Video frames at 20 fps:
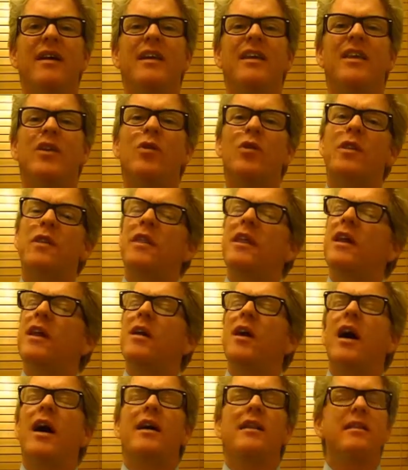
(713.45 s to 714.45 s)
You would
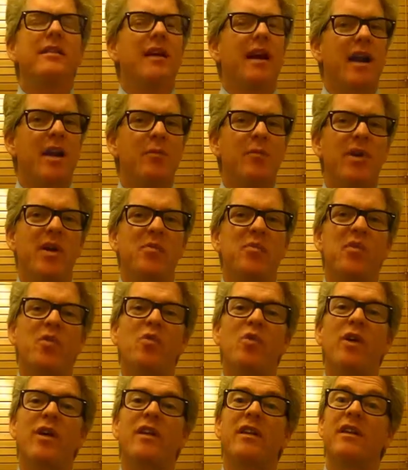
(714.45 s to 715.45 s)
think a lot of people
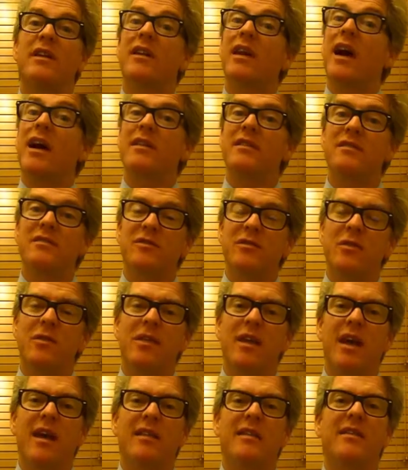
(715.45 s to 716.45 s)
would not do
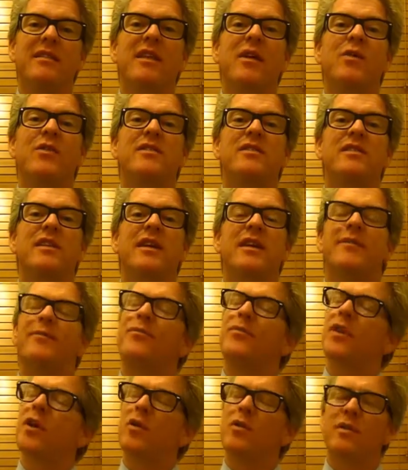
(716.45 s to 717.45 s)
that they would say,
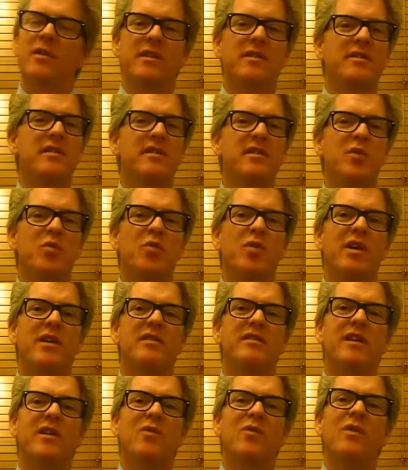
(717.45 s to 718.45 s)
no, this is the
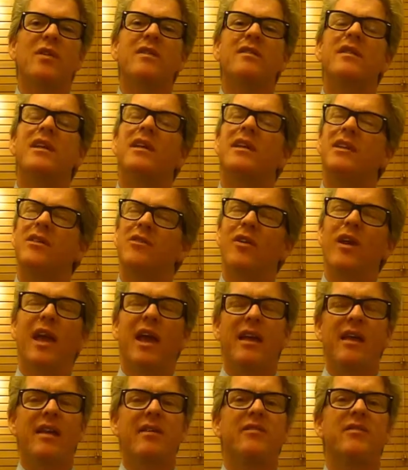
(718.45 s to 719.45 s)
price I want and you
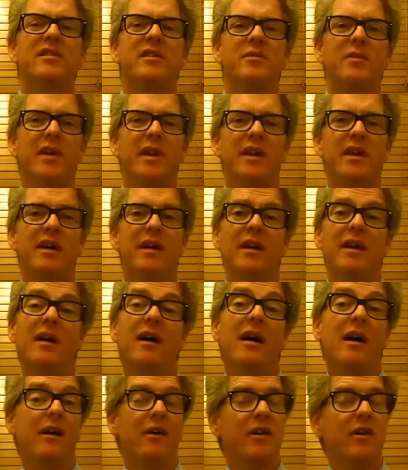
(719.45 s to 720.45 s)
can't give it to me,
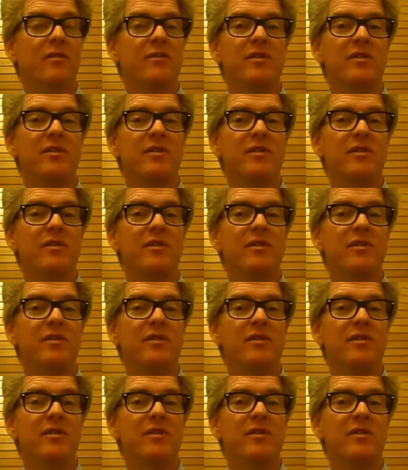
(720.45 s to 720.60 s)
I'll go